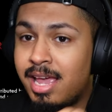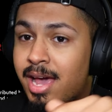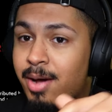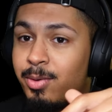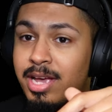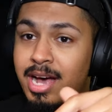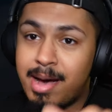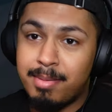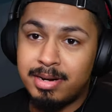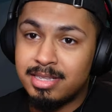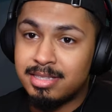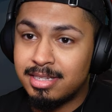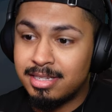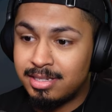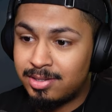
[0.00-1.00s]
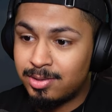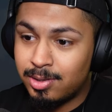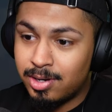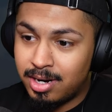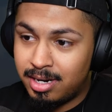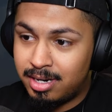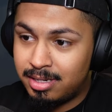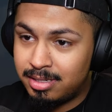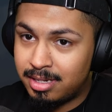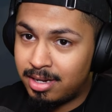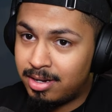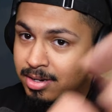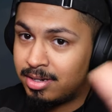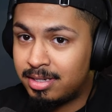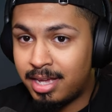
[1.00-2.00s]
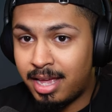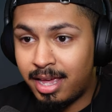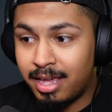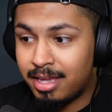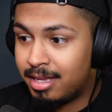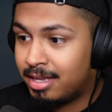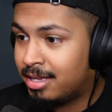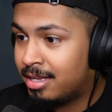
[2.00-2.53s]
and we hopping into the story. So hey,